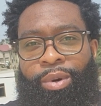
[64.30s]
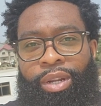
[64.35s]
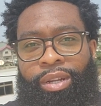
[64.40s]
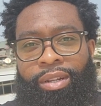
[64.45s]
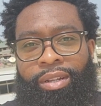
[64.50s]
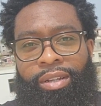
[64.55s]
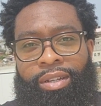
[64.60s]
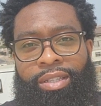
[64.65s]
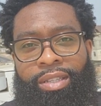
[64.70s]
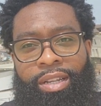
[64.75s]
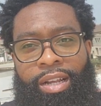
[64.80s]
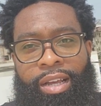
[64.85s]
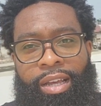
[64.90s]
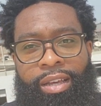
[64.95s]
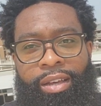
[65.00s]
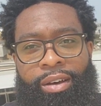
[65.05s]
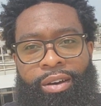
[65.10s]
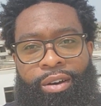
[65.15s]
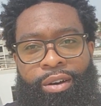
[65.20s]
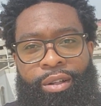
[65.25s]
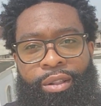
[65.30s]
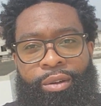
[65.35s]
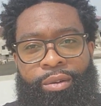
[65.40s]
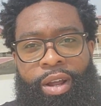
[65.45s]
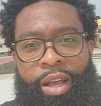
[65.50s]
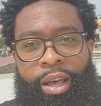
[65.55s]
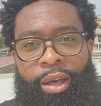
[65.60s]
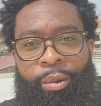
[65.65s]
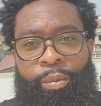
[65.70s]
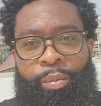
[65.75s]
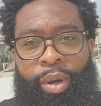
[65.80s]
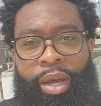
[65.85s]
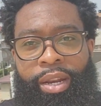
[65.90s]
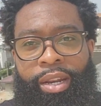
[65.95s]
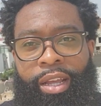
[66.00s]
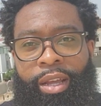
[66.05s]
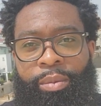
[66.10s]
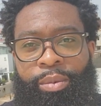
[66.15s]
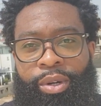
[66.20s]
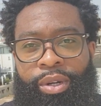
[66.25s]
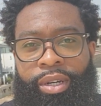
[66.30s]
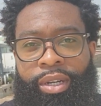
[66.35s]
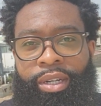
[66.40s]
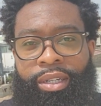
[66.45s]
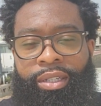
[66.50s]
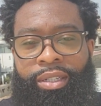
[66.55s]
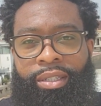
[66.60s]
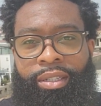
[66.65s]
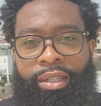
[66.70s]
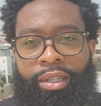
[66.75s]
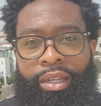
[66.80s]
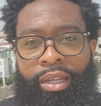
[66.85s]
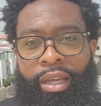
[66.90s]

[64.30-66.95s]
it looks like all around my neighborhood.